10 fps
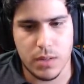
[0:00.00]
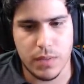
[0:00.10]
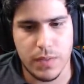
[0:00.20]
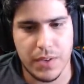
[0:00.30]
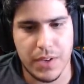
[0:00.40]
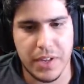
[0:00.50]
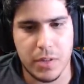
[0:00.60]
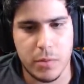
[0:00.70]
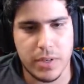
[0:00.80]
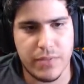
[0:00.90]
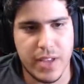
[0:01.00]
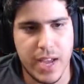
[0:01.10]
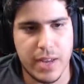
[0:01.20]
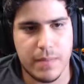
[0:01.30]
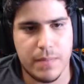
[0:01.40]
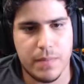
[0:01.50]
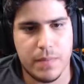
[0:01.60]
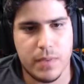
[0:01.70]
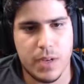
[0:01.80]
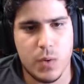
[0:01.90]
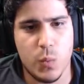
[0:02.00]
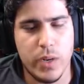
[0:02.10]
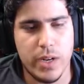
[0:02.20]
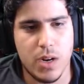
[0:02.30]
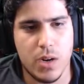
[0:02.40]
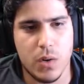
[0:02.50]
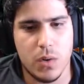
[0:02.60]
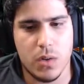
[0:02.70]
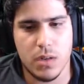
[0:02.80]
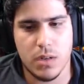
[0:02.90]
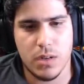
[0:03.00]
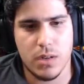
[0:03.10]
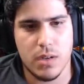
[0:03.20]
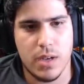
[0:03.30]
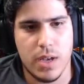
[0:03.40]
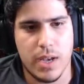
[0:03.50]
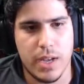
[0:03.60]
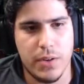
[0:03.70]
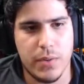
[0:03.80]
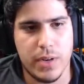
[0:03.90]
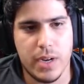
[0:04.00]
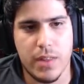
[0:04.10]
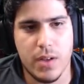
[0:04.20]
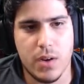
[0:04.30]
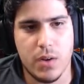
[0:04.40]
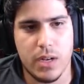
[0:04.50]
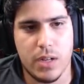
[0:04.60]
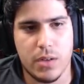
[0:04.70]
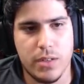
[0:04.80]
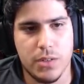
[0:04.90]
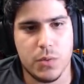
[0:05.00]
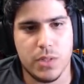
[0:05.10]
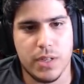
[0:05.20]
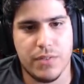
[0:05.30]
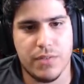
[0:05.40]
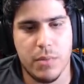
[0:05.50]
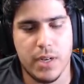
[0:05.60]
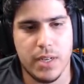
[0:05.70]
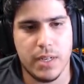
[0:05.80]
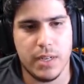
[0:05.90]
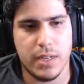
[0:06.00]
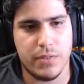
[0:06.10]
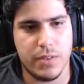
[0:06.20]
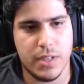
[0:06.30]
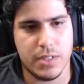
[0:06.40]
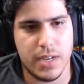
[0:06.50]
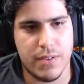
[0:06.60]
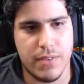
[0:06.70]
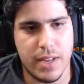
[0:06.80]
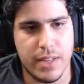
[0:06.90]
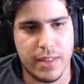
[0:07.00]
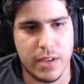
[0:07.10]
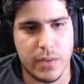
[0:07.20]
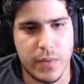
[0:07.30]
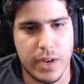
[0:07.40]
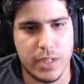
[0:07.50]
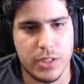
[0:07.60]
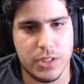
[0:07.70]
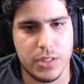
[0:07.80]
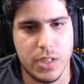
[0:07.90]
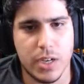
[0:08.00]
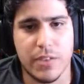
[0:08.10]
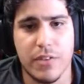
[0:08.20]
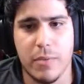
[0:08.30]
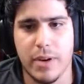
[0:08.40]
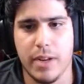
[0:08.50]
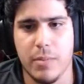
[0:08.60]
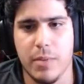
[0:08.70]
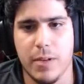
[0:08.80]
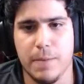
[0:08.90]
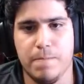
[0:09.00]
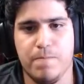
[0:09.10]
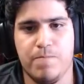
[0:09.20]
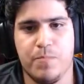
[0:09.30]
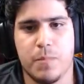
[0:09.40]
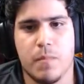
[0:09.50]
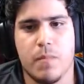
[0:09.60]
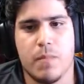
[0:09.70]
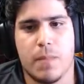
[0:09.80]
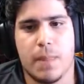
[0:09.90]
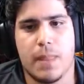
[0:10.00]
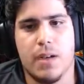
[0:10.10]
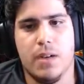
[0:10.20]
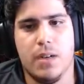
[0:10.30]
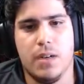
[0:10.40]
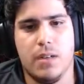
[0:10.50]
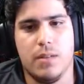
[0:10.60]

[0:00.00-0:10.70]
negate a little bit of that. And we know, you and I know, he already used 1 gift of money, and if he doesn't have anything on range, a gift of money, I mean, how